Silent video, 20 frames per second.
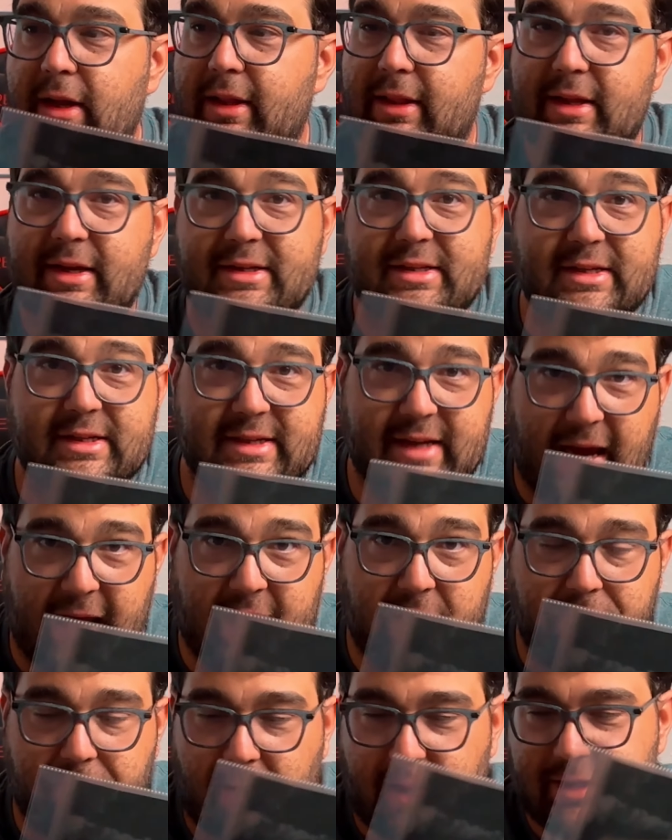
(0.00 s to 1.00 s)
This is
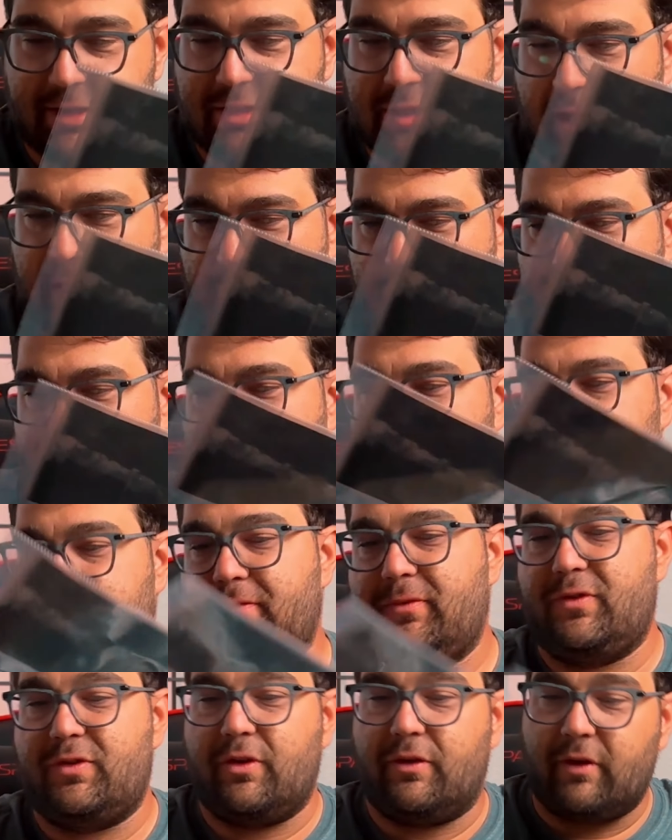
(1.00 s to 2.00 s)
8 by 10.
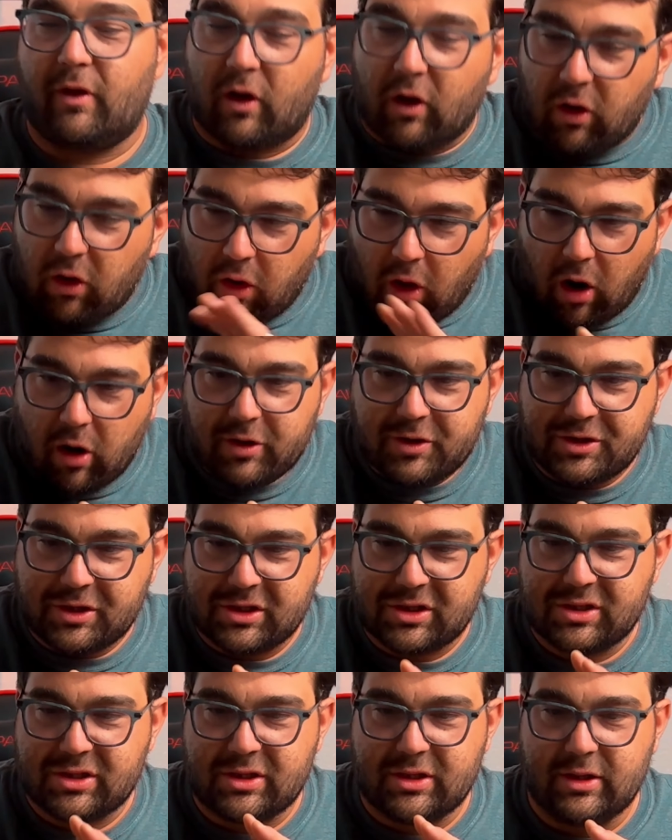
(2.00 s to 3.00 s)
So the
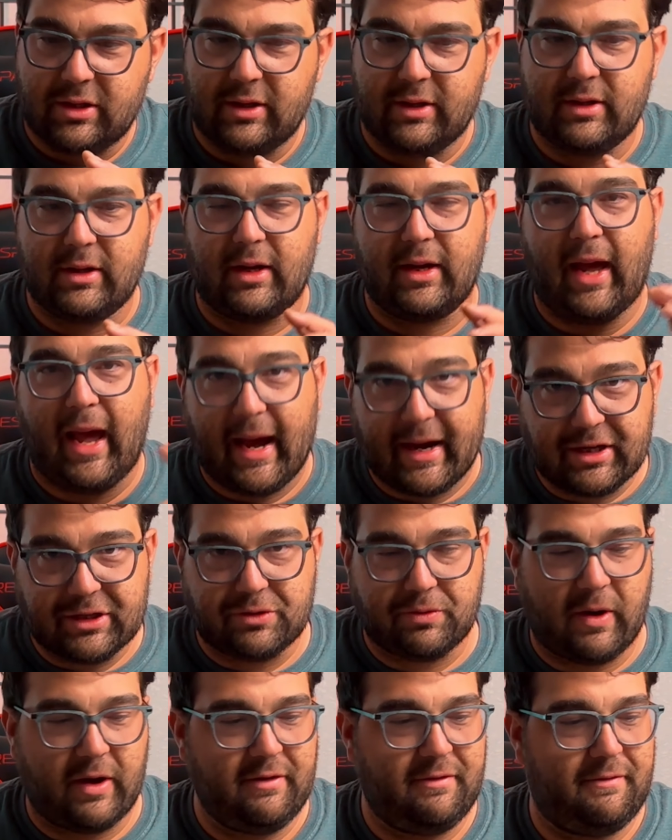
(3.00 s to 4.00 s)
largest
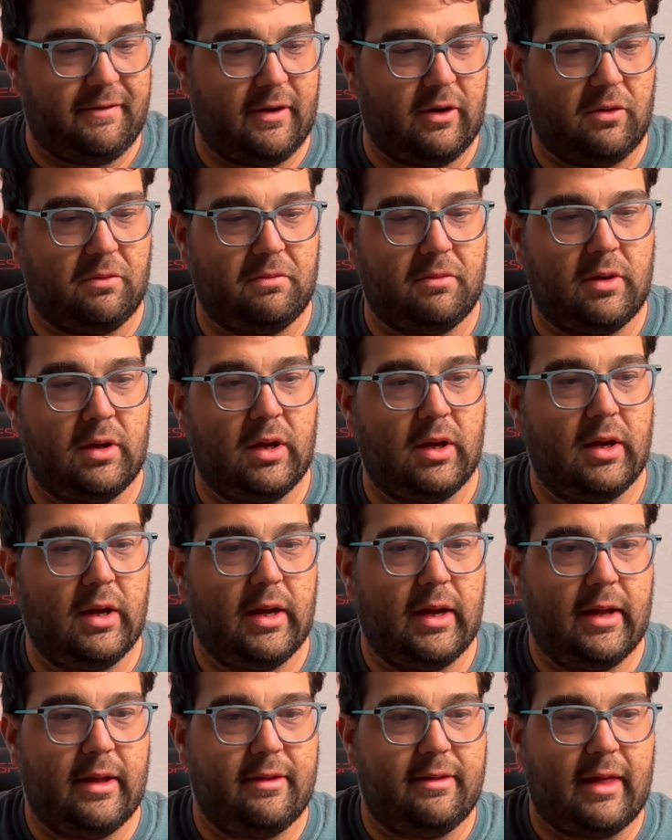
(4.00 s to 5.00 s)
X-ray film
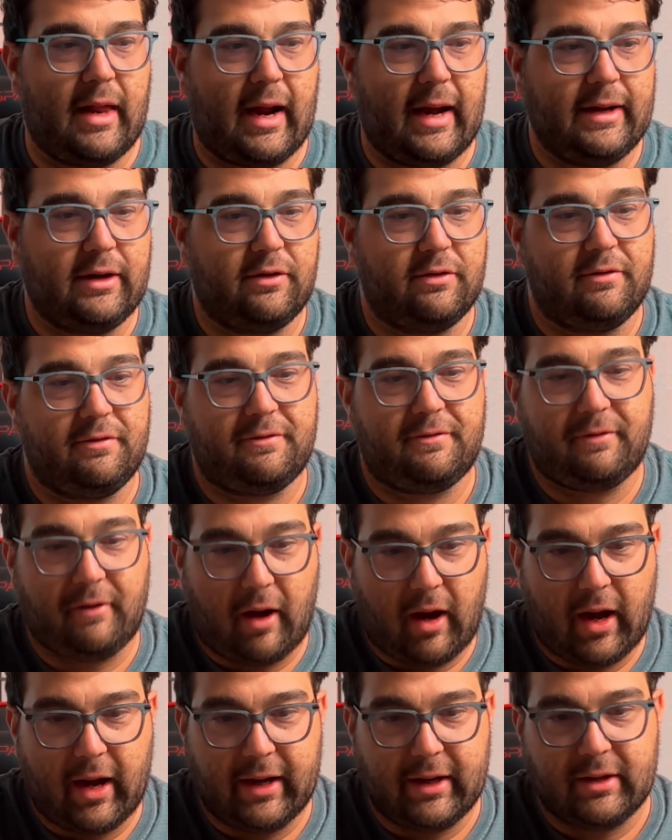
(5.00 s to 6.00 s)
that I could
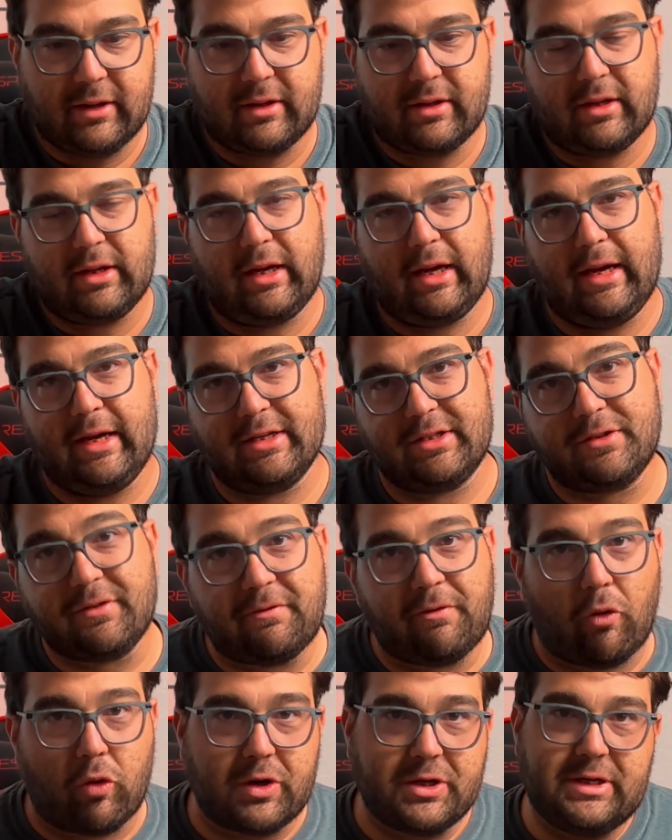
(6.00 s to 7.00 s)
find is
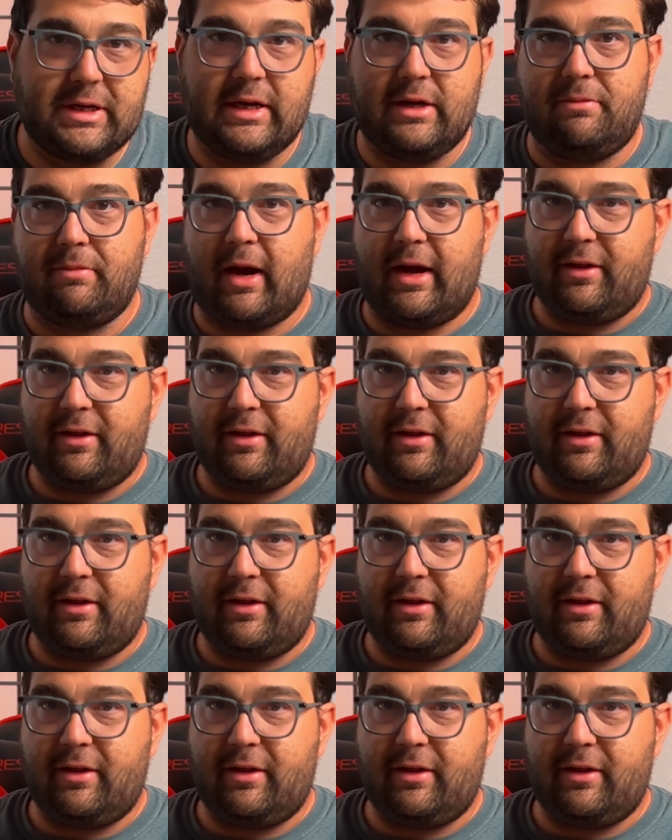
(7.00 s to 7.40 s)
14 by